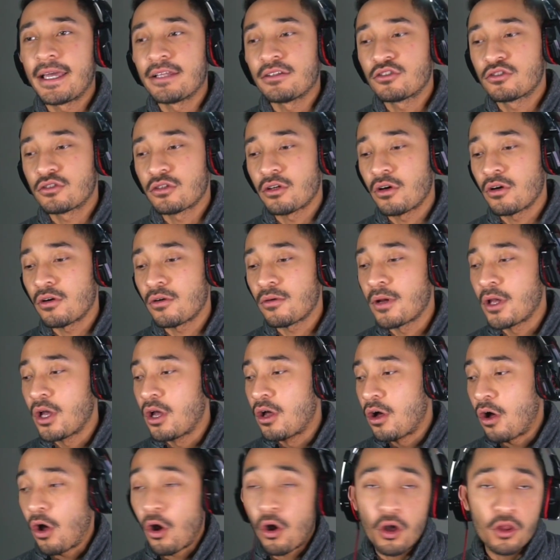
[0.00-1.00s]
And so
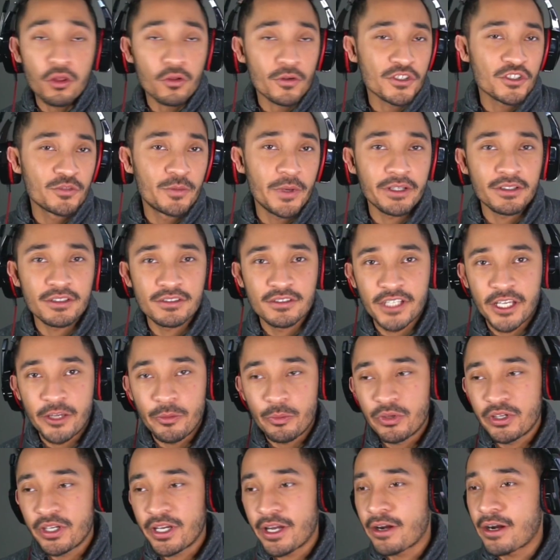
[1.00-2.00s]
all the respect to
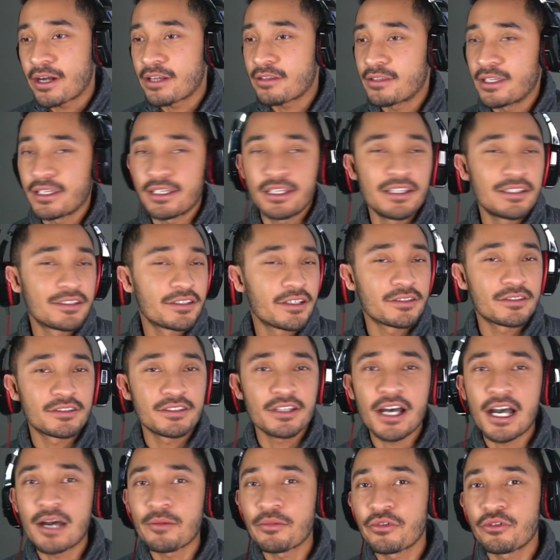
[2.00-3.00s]
Saint Pierre, I think he's a
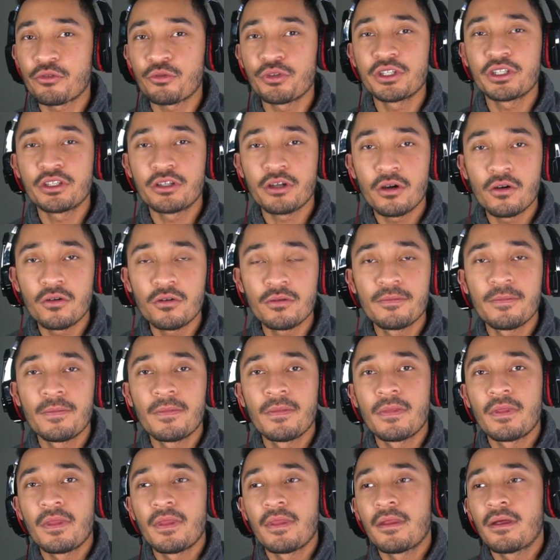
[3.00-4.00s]
top three GOAT,
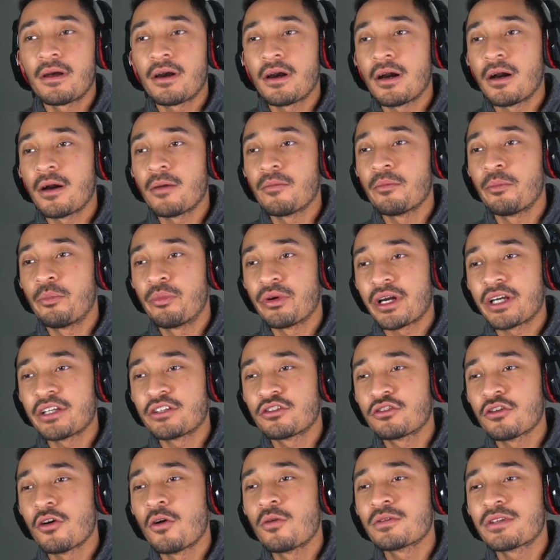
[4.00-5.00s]
but
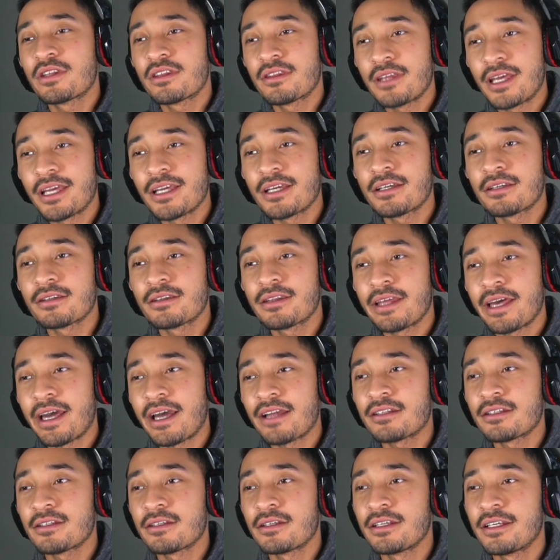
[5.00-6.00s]
I don't think
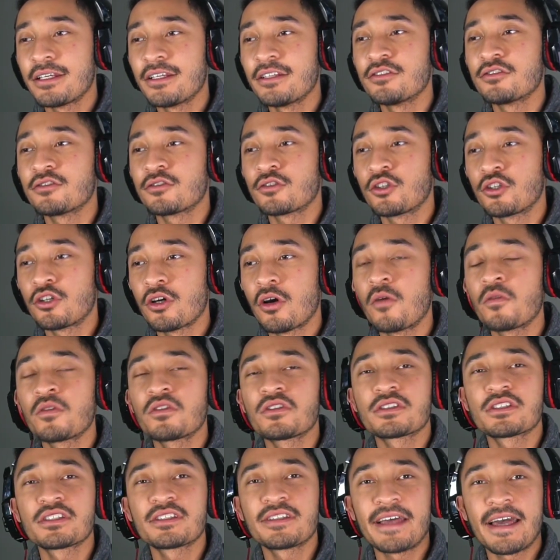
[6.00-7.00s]
that his
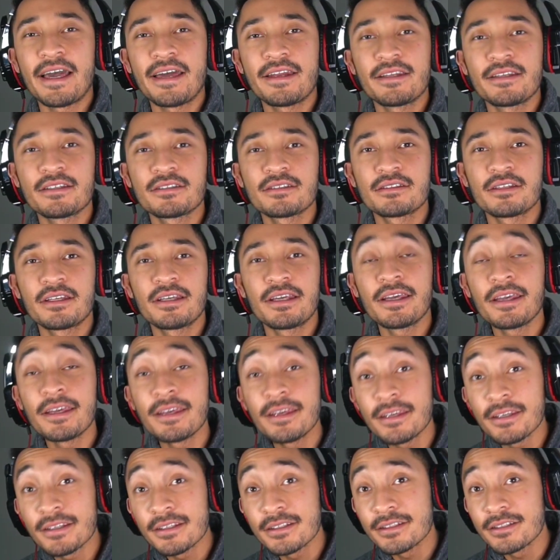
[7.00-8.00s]
GOAT status
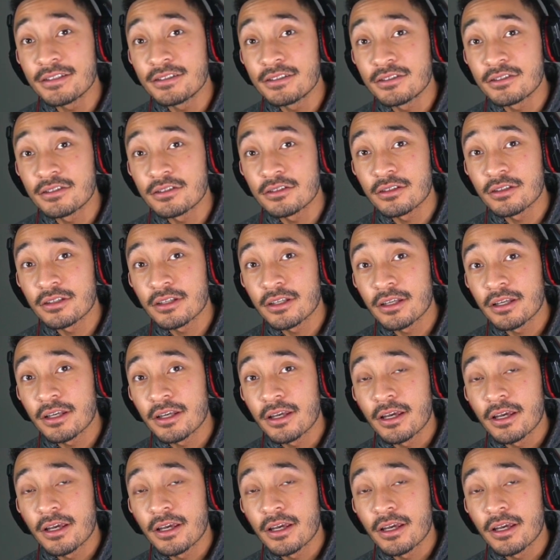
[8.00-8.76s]
is